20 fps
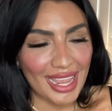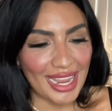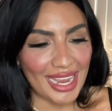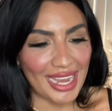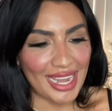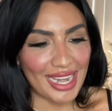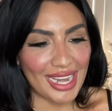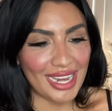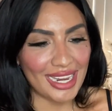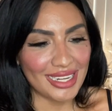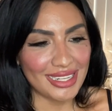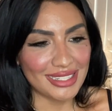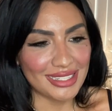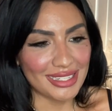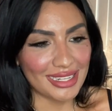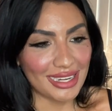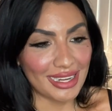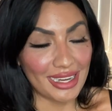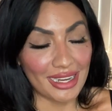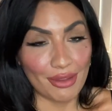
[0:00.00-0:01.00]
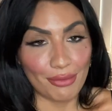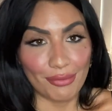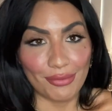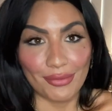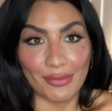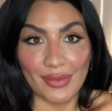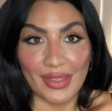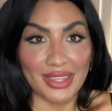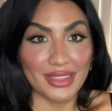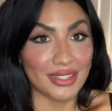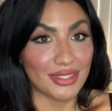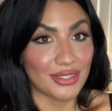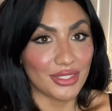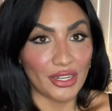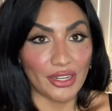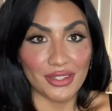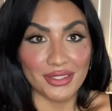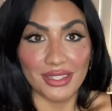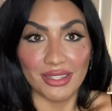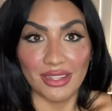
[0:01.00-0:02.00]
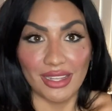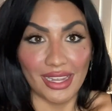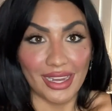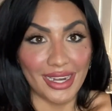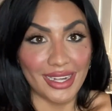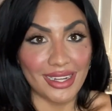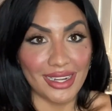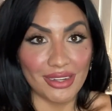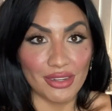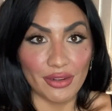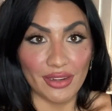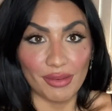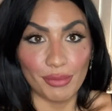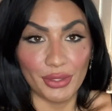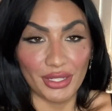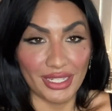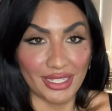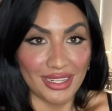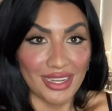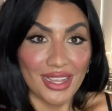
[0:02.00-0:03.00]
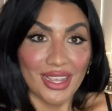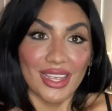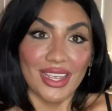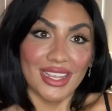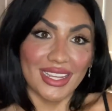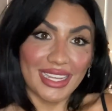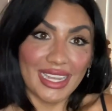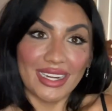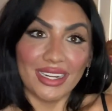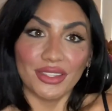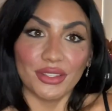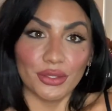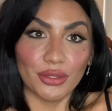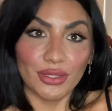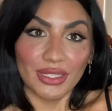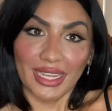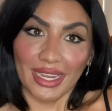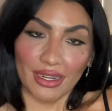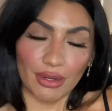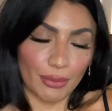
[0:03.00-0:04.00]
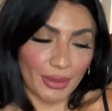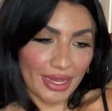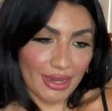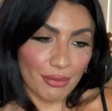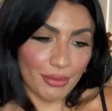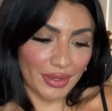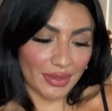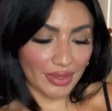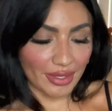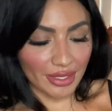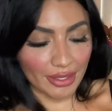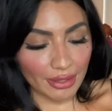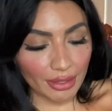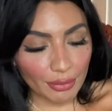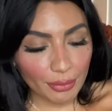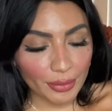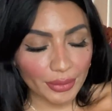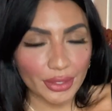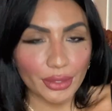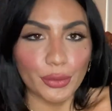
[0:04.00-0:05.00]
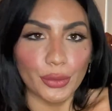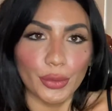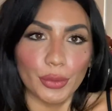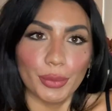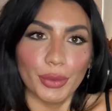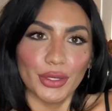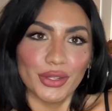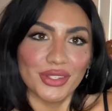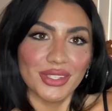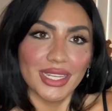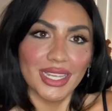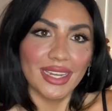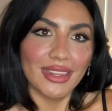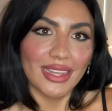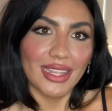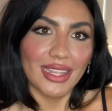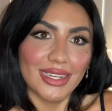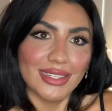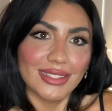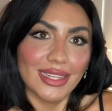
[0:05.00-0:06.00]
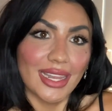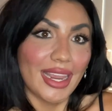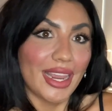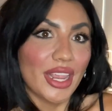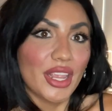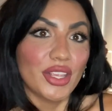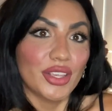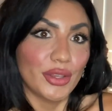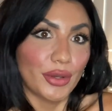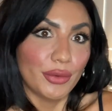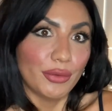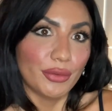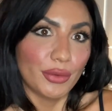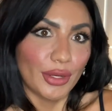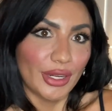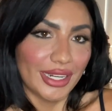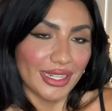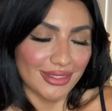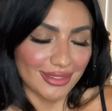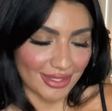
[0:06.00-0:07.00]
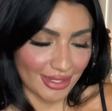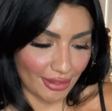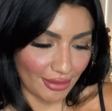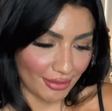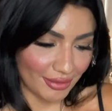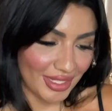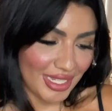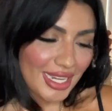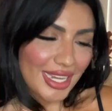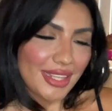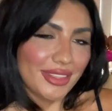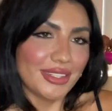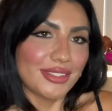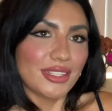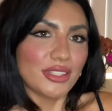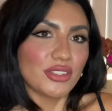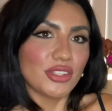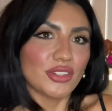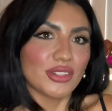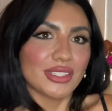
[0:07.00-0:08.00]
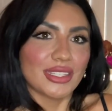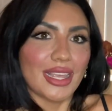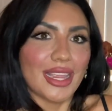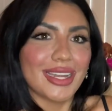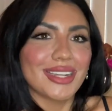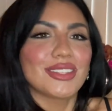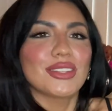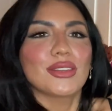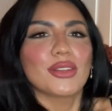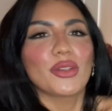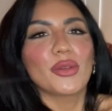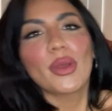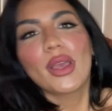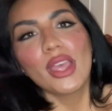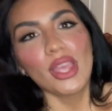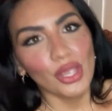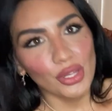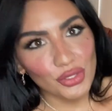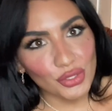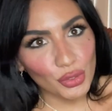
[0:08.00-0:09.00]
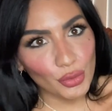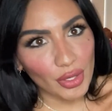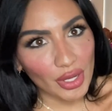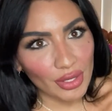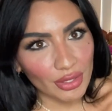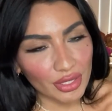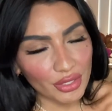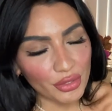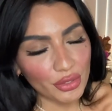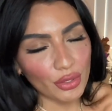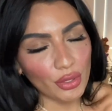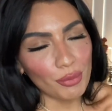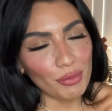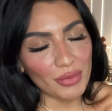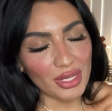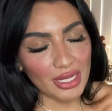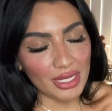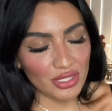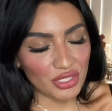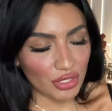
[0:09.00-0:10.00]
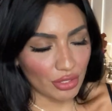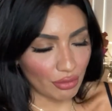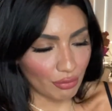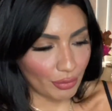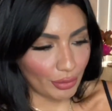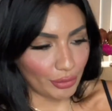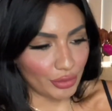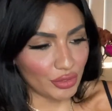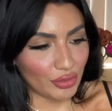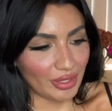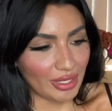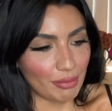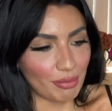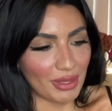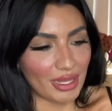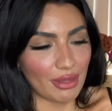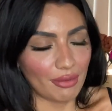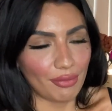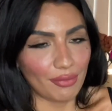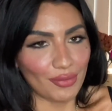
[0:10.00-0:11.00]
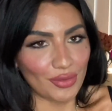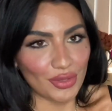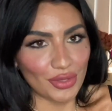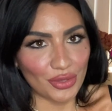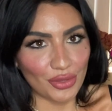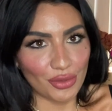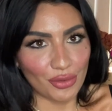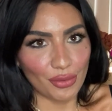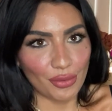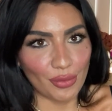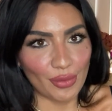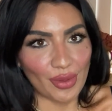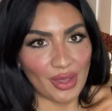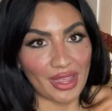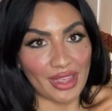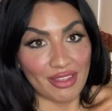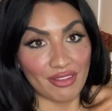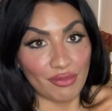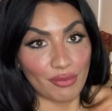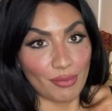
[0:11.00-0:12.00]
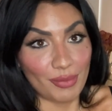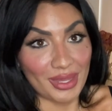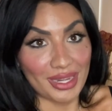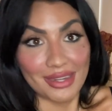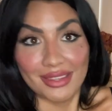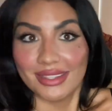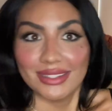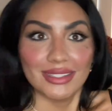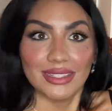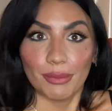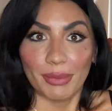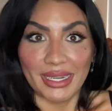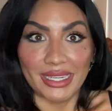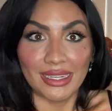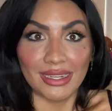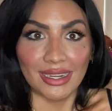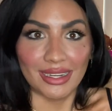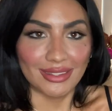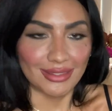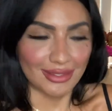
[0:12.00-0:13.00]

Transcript: And if the stars align and you're able to get a little getaway with a really cool person, say go for it. So this is your sign to do a little miniature road trip if you have been debating it.